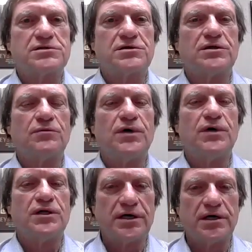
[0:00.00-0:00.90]
so that we
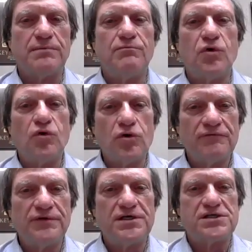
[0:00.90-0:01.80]
look at more
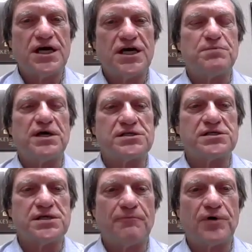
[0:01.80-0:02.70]
of these
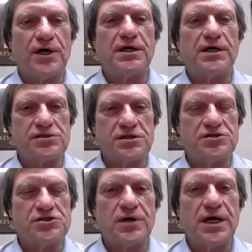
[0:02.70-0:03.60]
aspects up front as
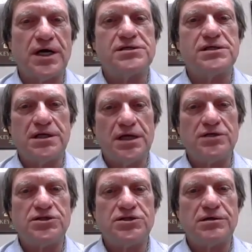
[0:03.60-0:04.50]
constraints in an
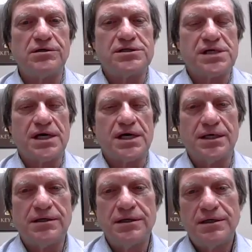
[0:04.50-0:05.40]
engineering
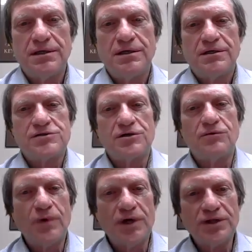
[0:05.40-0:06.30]
design.
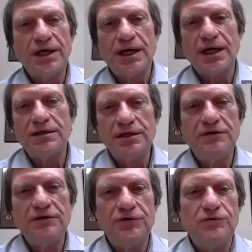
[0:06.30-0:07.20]
So with that, I
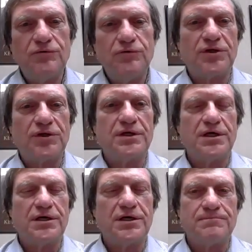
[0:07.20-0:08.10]
leave you with
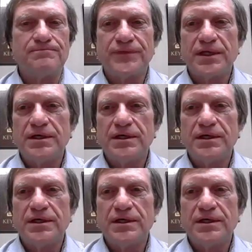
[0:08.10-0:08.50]
an